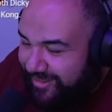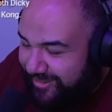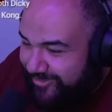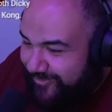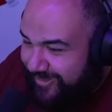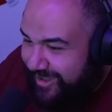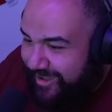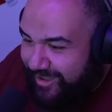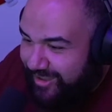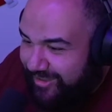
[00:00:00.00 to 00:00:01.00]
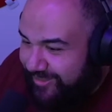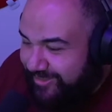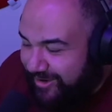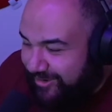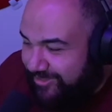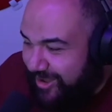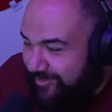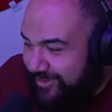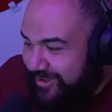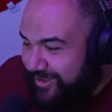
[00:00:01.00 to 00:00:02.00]
That's okay. That's not going to
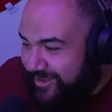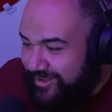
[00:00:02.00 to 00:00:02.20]
stop me.